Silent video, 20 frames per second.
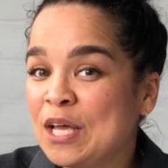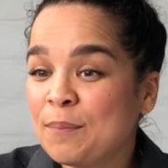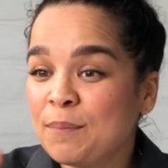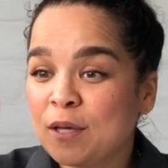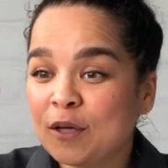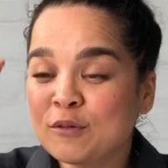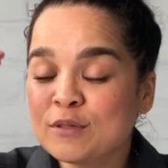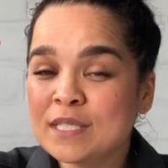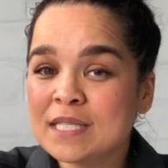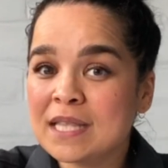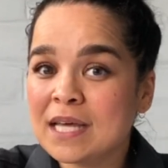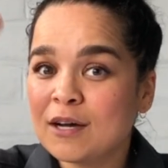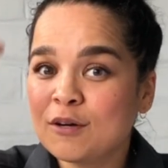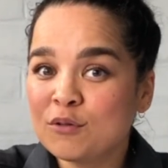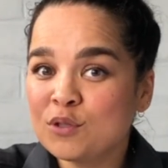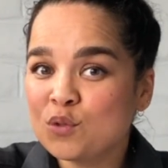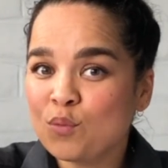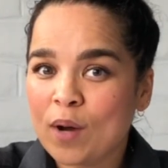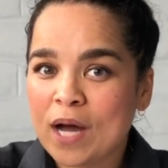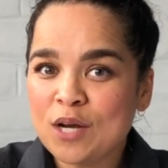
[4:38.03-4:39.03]
Because
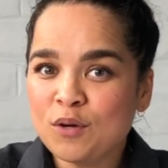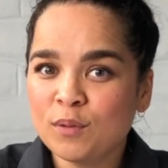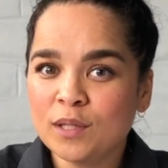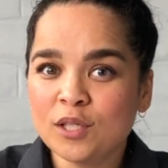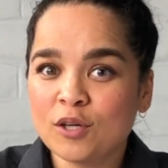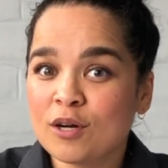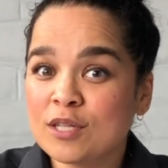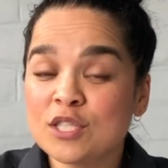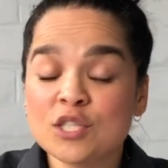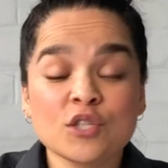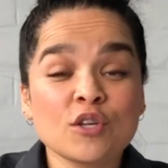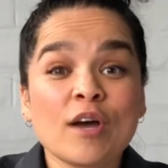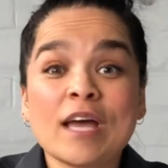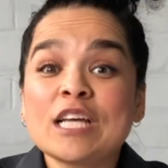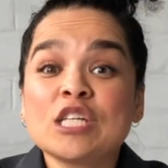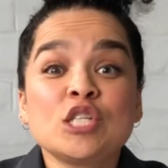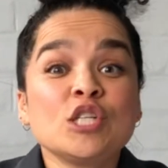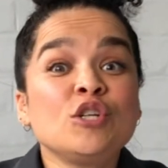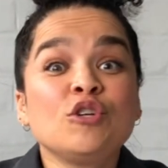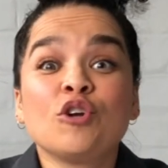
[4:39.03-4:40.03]
those one-word answers are
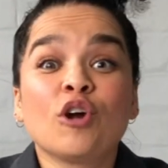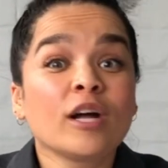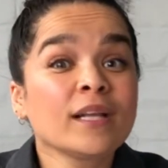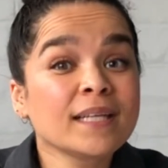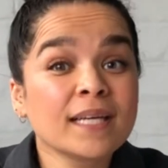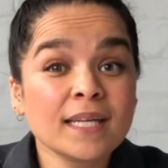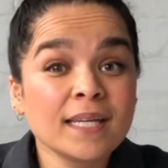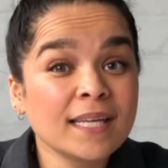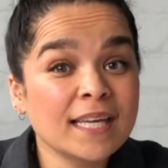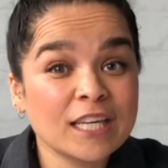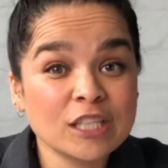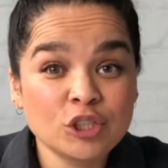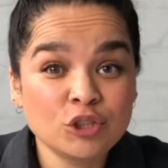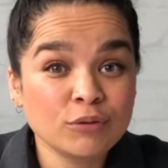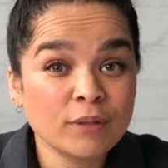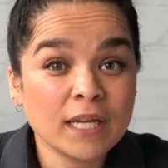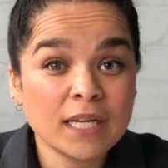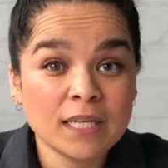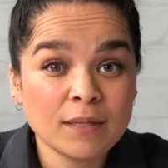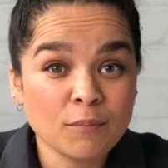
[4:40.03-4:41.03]
actually not going to get you
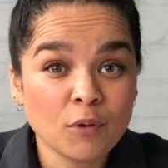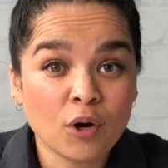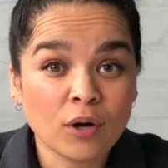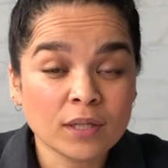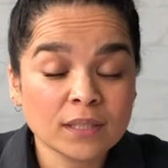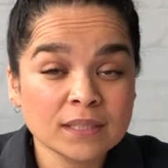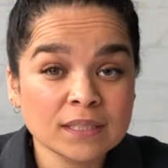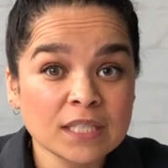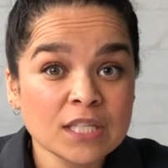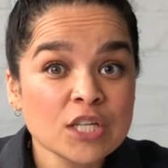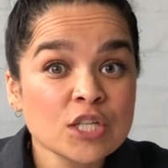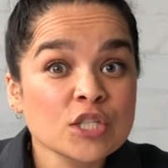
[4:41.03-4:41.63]
any marks.